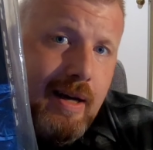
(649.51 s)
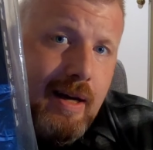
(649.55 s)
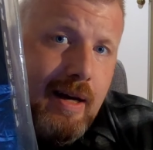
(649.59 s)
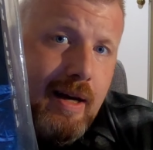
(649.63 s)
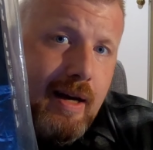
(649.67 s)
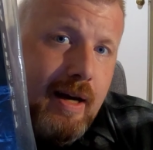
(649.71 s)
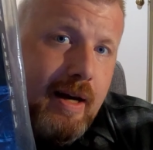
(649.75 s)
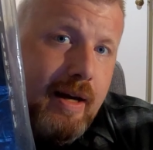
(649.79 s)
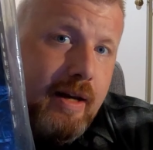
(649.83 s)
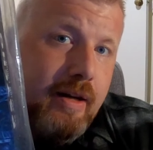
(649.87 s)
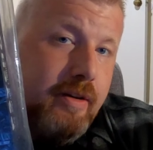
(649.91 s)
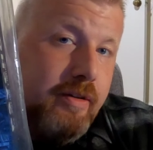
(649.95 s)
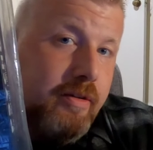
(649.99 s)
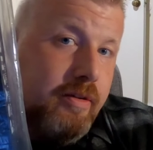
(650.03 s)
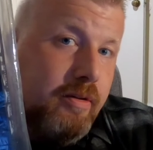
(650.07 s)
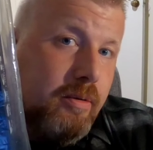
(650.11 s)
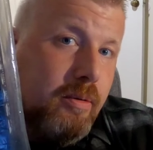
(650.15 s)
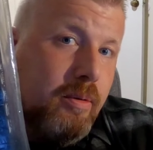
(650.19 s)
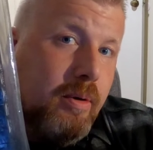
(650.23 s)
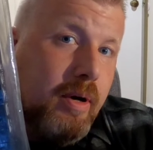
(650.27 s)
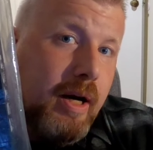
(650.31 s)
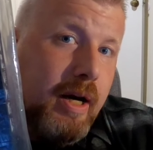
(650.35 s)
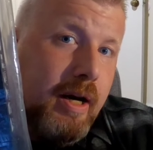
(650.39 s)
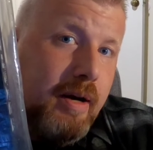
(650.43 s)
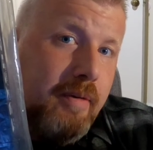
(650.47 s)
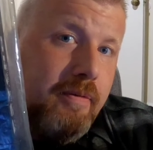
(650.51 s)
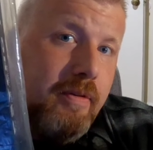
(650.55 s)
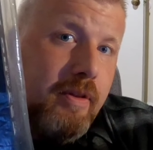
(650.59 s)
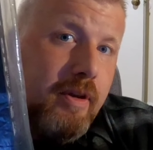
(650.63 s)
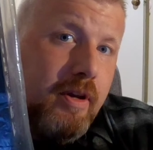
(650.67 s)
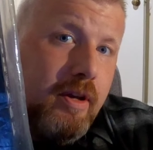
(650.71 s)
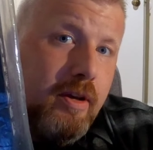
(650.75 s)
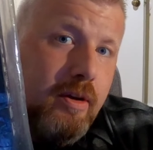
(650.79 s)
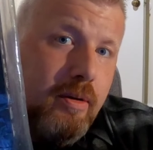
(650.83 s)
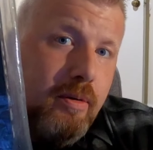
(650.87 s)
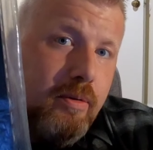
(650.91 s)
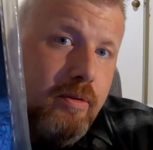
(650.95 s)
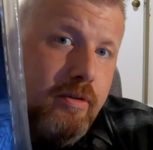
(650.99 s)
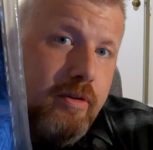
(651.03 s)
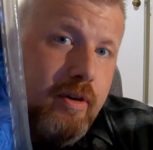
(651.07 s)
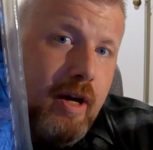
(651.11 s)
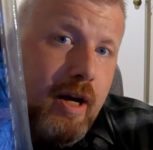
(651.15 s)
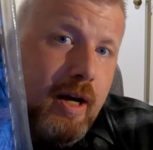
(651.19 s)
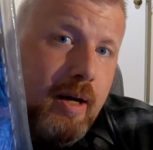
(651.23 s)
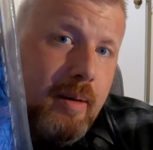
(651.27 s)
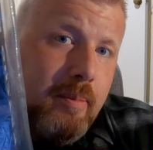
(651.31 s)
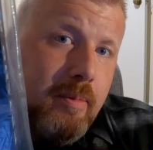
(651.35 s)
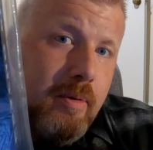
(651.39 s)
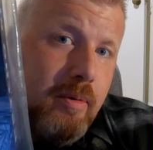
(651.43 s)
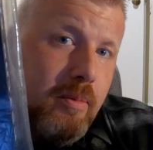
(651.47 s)
Uh, I do have the Hugh
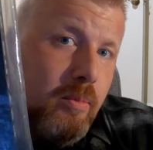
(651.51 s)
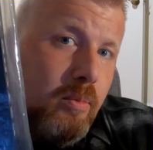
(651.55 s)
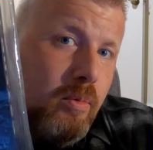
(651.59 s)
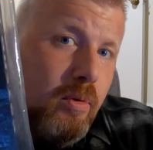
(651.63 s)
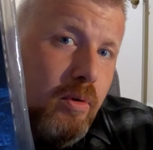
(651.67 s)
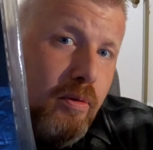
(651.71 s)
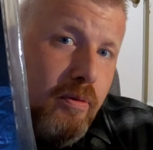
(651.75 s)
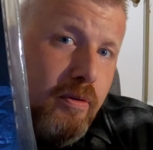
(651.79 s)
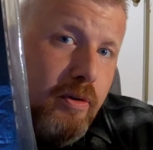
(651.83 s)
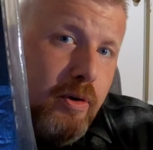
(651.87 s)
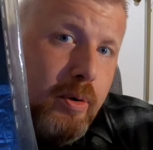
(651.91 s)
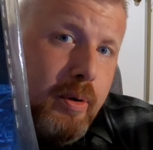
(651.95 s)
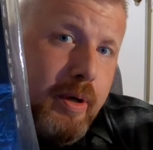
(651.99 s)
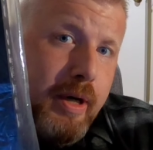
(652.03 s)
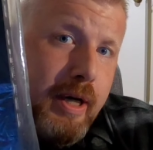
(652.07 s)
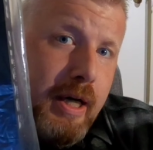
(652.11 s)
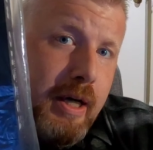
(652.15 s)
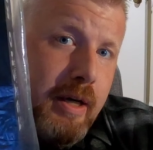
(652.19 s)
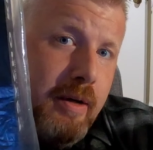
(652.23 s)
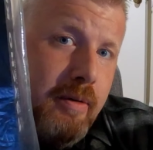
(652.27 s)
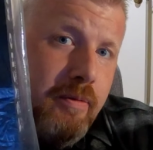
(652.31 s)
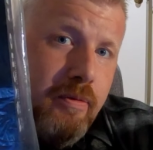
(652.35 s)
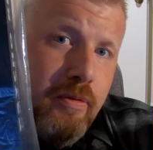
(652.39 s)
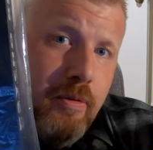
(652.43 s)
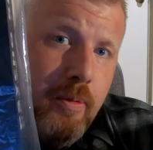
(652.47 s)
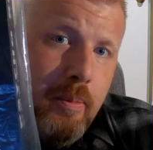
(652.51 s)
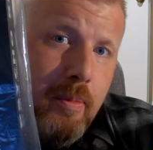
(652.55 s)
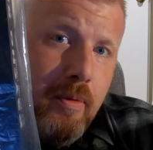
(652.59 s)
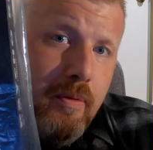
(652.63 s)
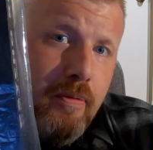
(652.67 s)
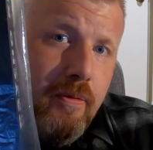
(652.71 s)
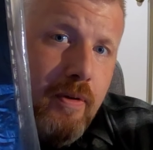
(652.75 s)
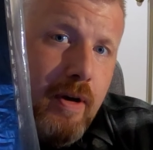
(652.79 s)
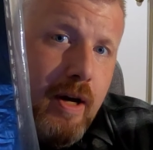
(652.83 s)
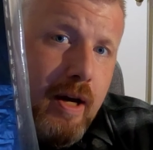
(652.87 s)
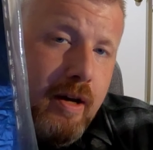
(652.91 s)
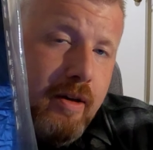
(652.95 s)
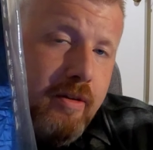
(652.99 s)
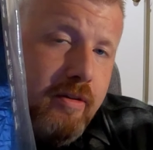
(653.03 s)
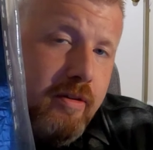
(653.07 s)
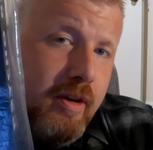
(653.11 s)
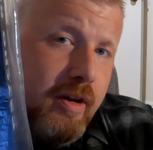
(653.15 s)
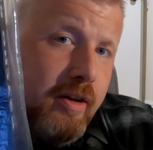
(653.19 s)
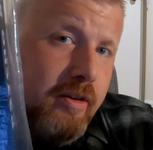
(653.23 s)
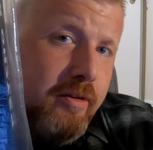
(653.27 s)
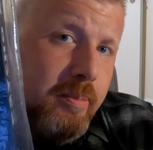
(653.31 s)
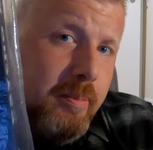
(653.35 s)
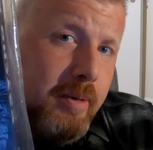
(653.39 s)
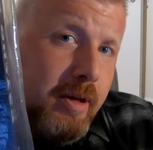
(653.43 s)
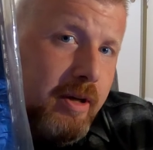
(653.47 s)
Jackman Wolverine from the Fox
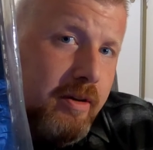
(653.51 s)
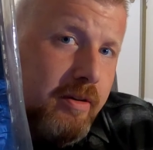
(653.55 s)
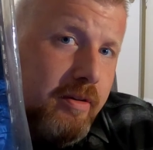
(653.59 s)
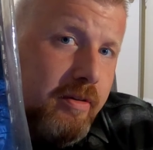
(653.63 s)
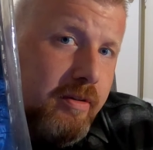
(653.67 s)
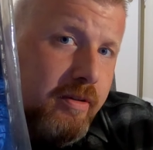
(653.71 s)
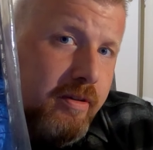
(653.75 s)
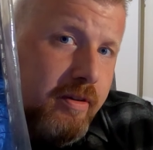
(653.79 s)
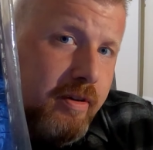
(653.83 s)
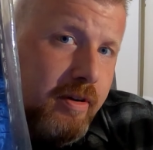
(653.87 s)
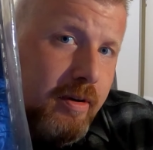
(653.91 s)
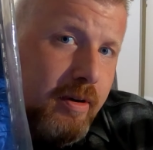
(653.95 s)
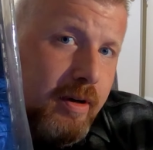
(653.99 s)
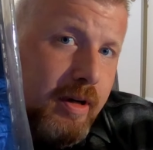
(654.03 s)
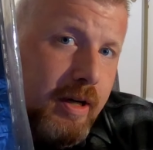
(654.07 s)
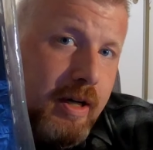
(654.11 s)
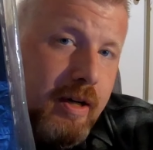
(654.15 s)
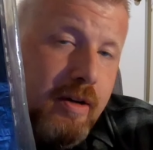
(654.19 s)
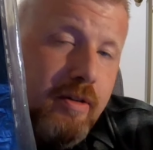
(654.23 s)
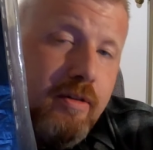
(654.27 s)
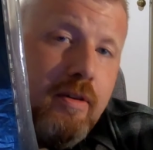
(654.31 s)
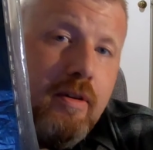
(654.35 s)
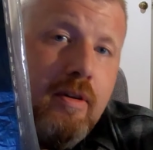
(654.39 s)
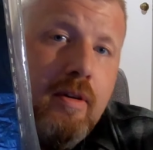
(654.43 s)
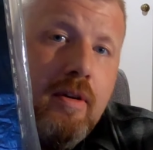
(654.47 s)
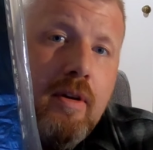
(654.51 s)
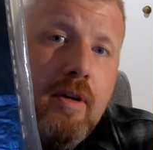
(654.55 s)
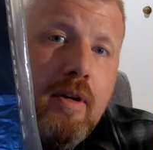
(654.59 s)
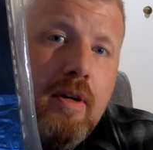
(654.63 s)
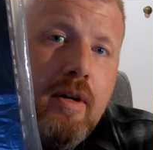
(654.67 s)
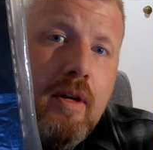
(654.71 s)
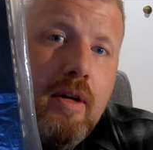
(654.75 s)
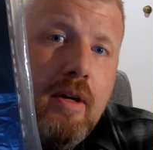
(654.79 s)
X-Men series,